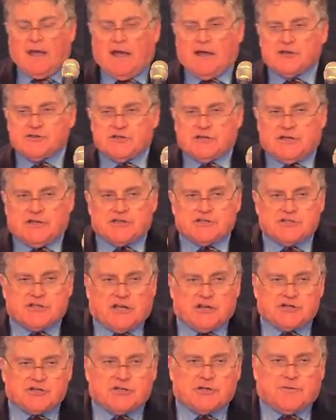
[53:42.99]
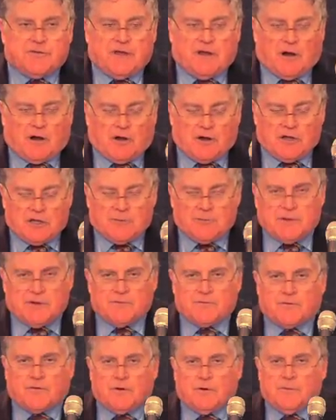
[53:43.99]
As an extension of the
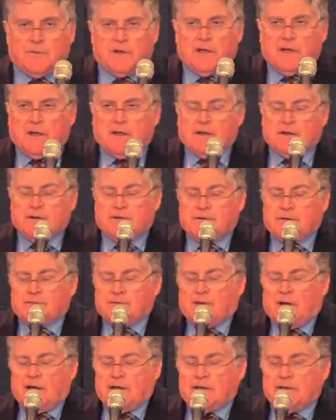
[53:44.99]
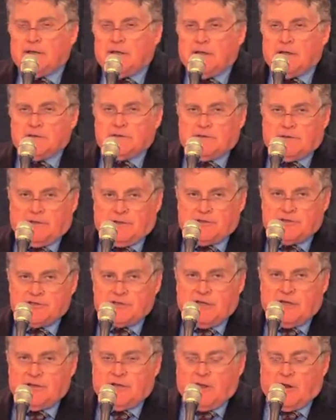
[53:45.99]
argument from divine
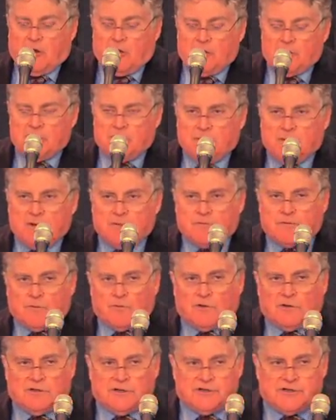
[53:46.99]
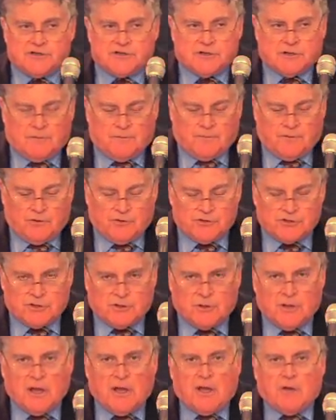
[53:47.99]
hiddenness and the argument from religious
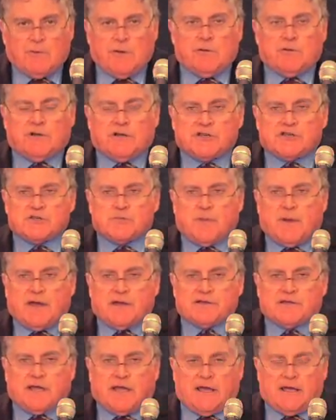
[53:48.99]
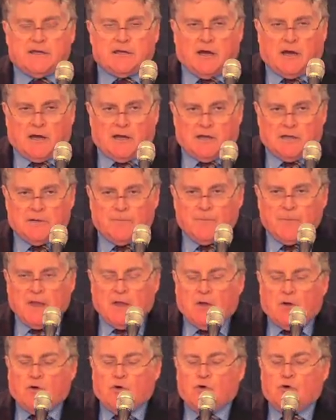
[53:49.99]
confusion, we would expect a God
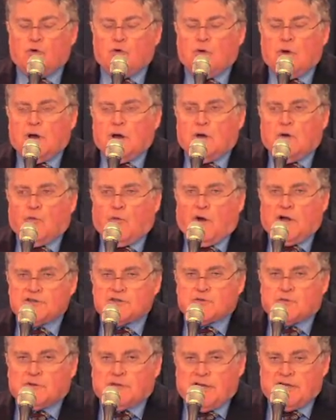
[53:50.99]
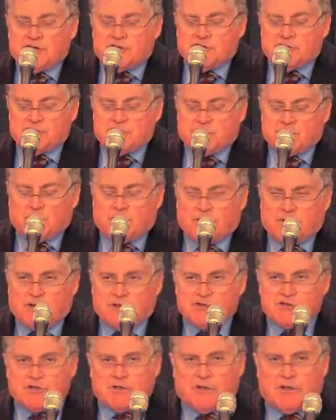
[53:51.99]
who wants relationship with
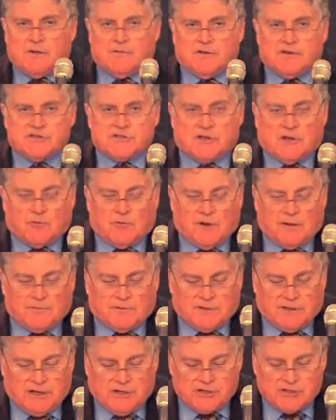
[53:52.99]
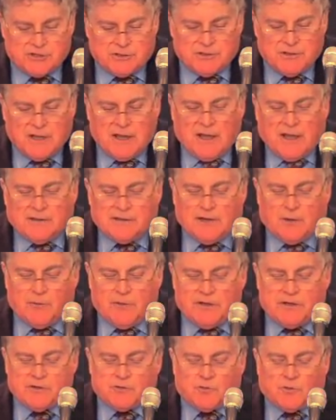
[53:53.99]
us to give us a revelation that
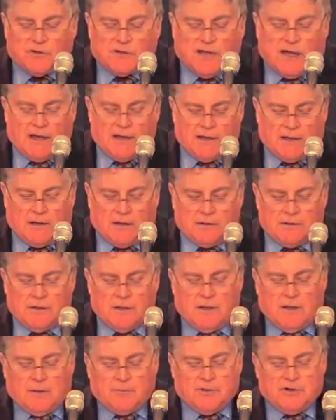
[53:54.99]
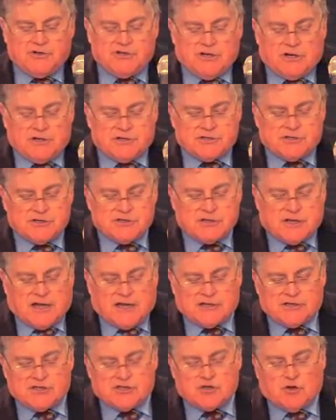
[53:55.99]
we could rely on. But Genesis
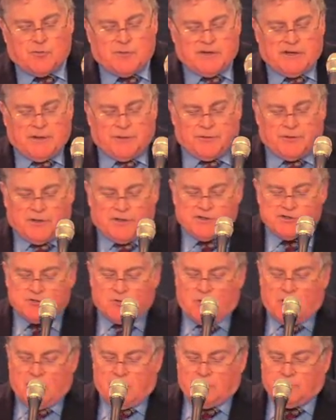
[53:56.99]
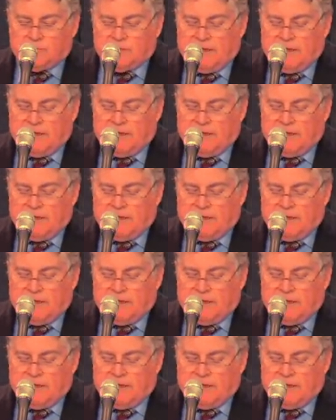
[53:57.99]
got so many things wrong.